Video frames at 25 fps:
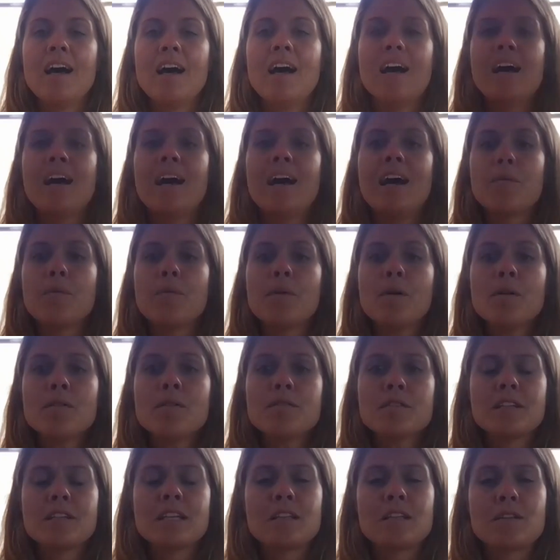And we
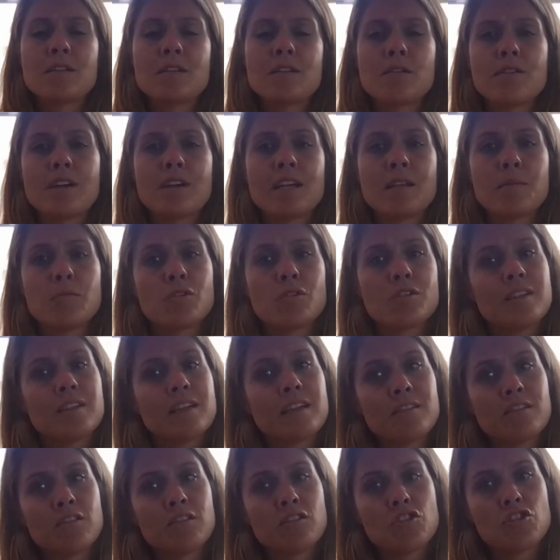also need to create more
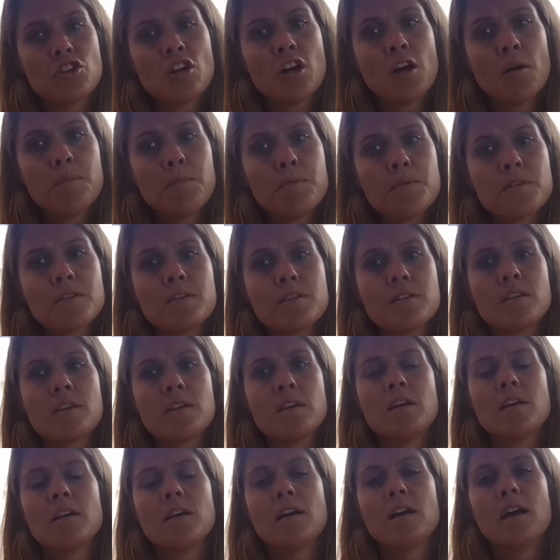decent jobs
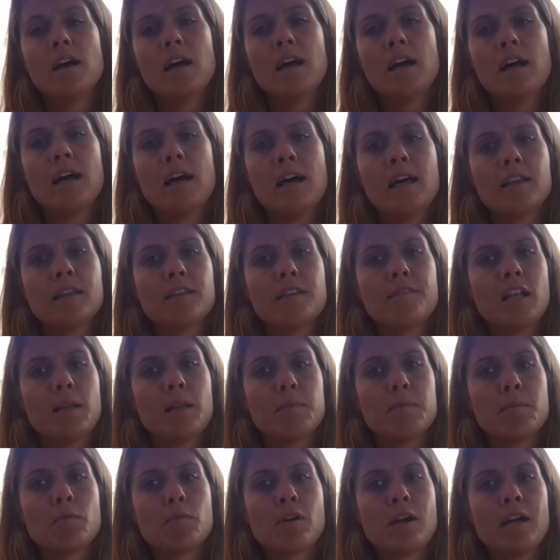and
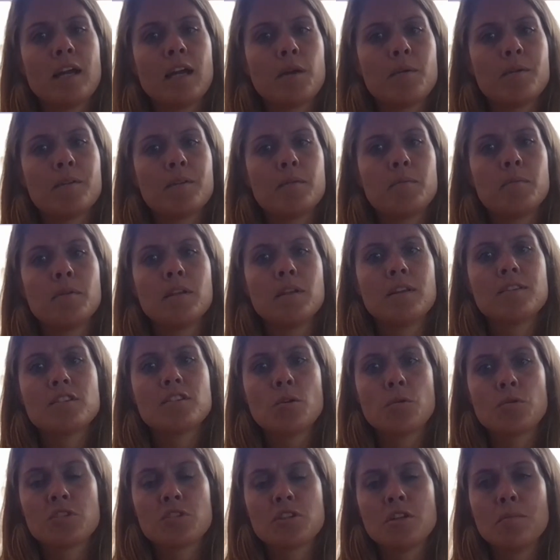develop a more equitable
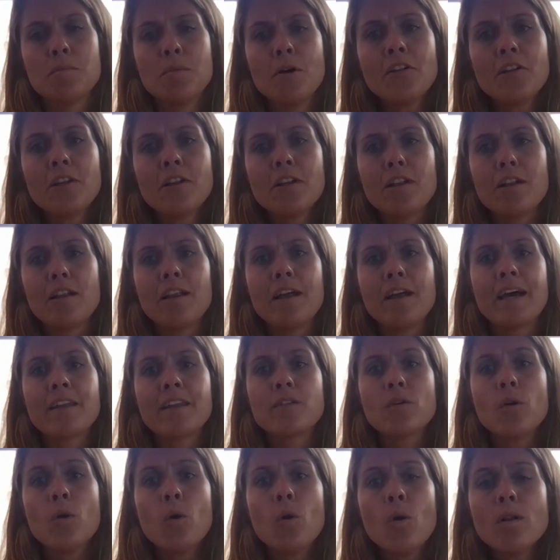social model.
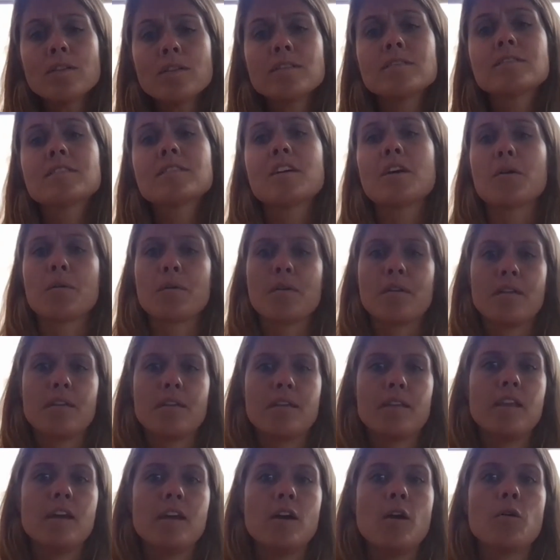And also
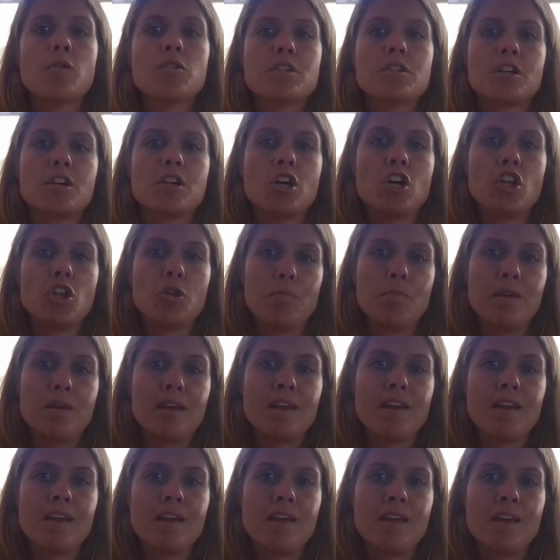the ocean
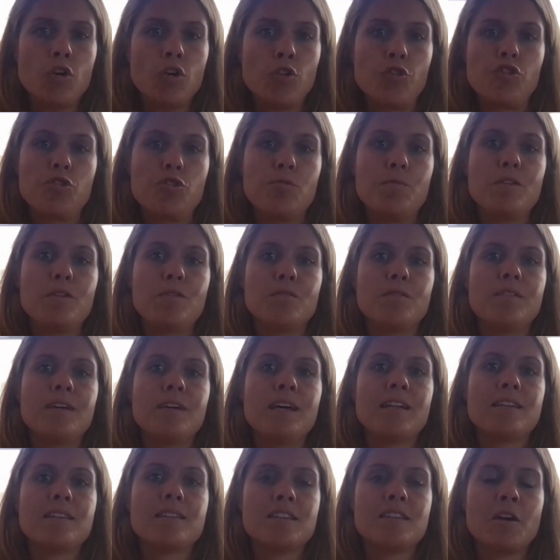economy can contribute to
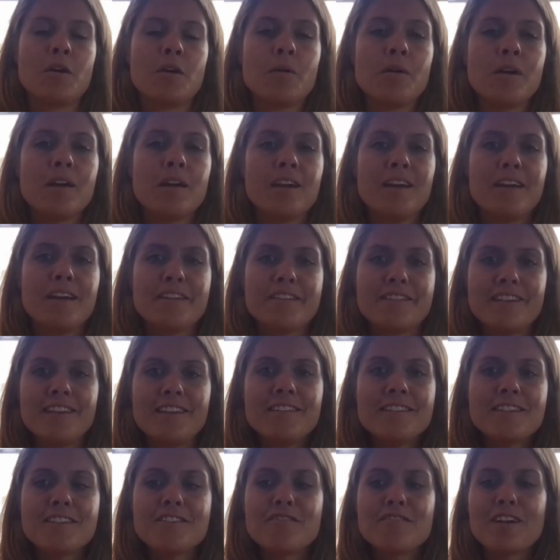that. So
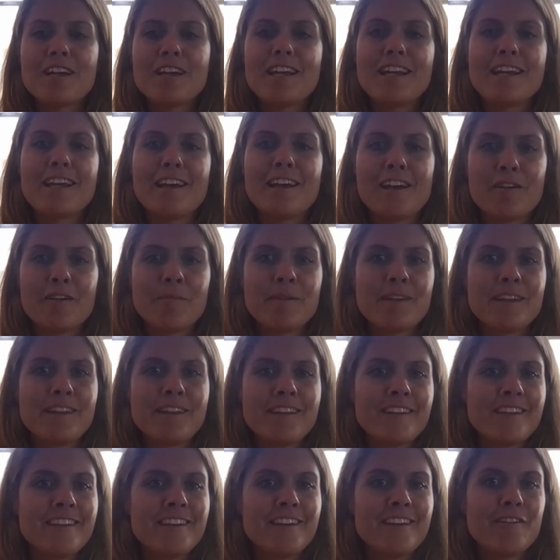this is really,
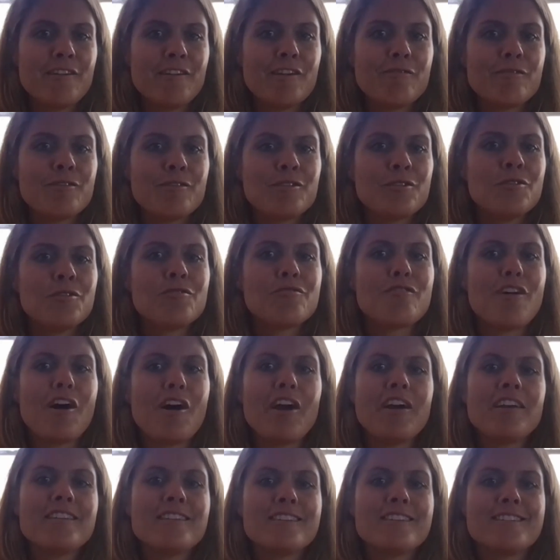if we do it
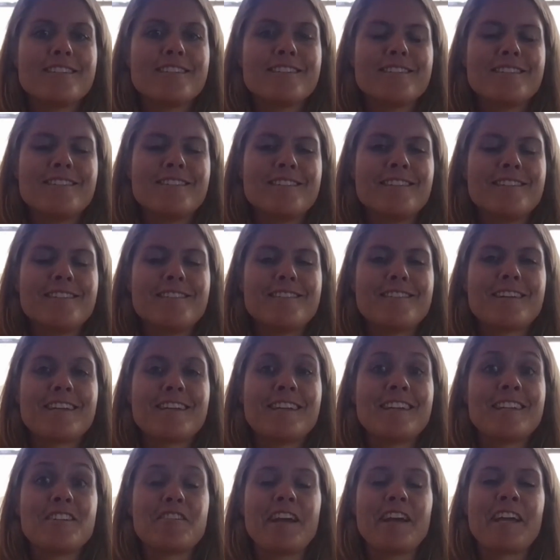right, this is a
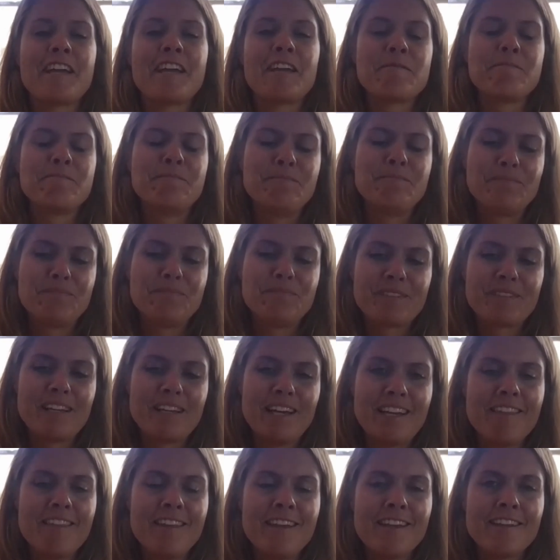kinder egg.
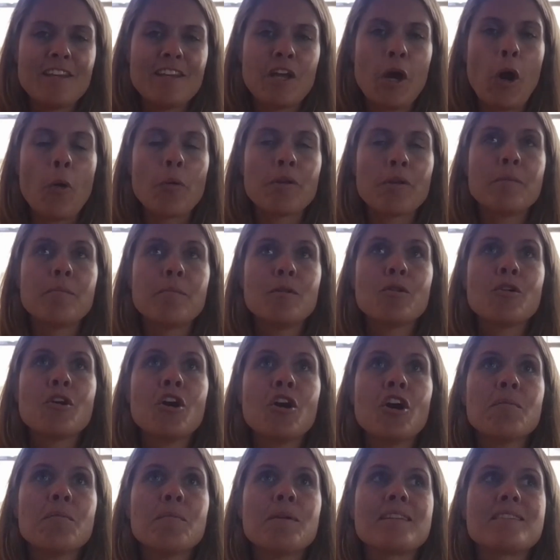And I think the blue
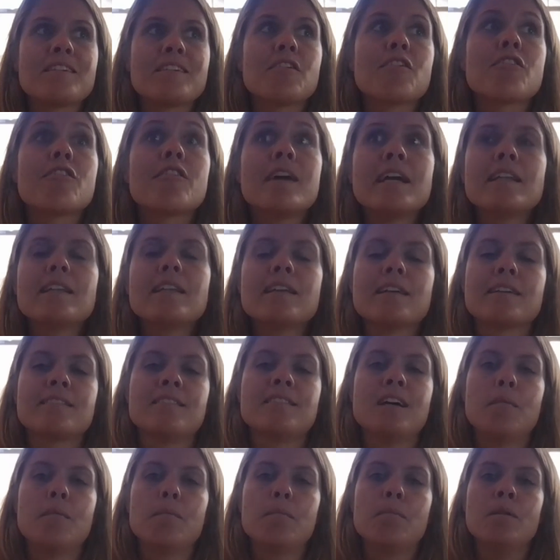economy is a great
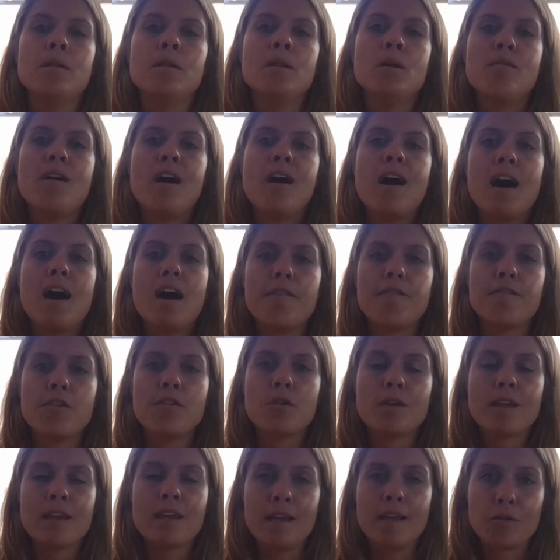example of
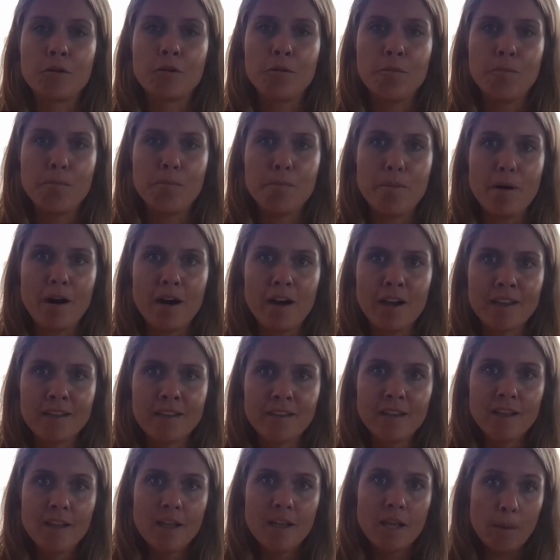how you can
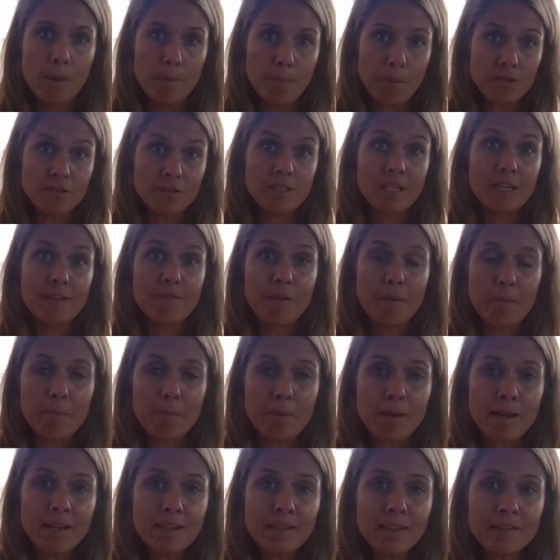combine positive
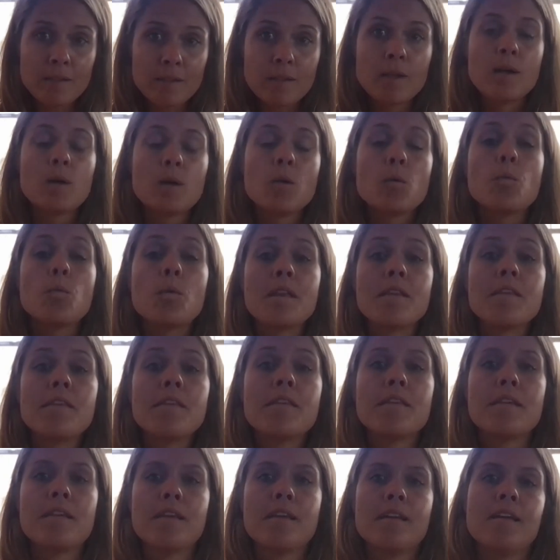impact
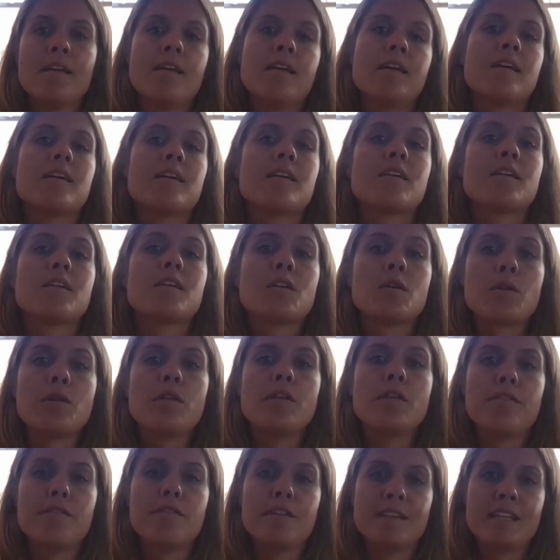with
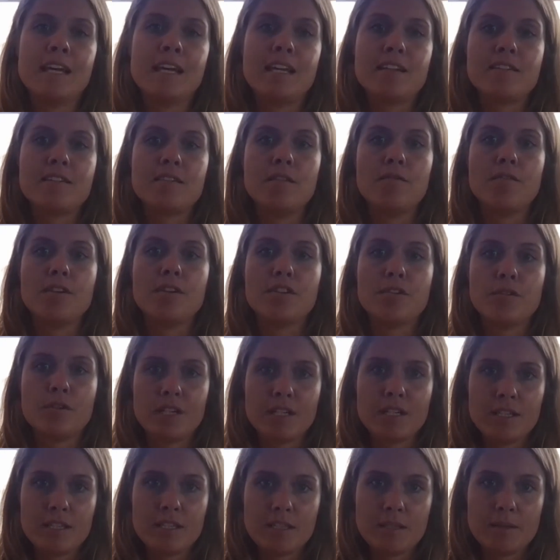good financial
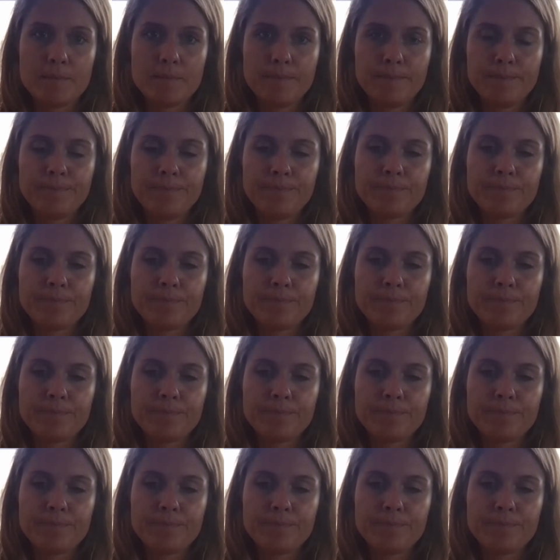returns.